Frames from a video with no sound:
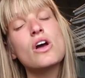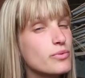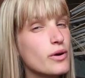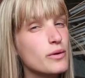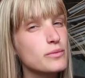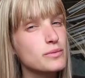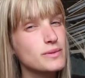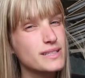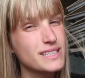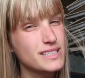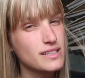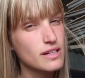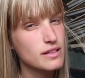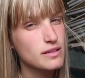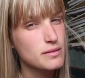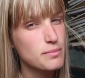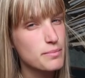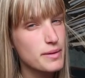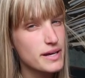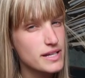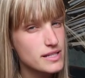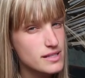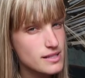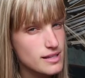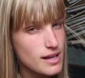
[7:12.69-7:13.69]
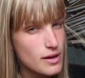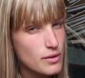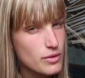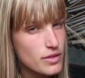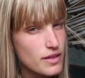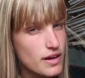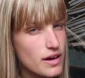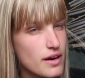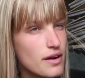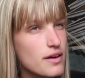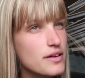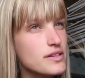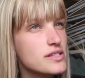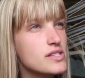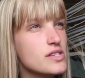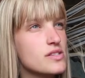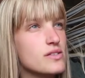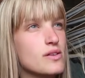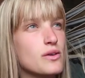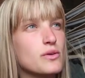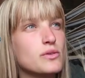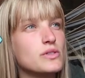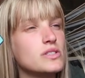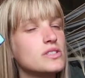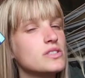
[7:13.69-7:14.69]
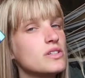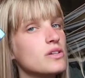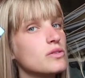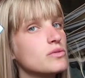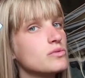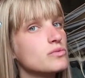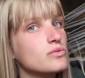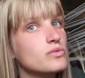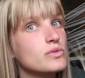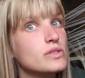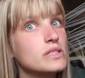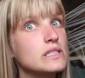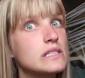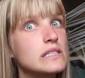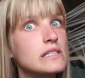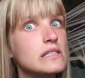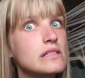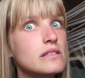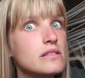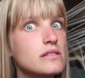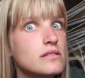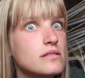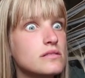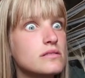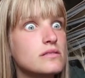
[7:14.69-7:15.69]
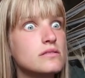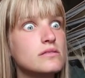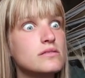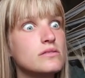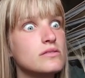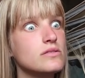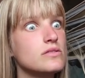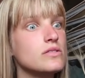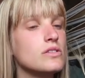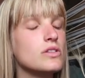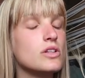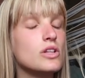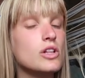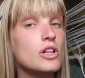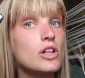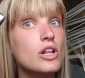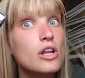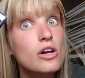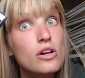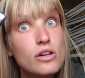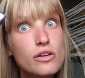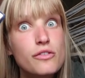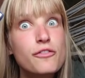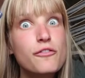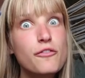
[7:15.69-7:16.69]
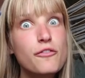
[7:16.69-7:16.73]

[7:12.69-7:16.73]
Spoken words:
Probably not the best out there, so don't really look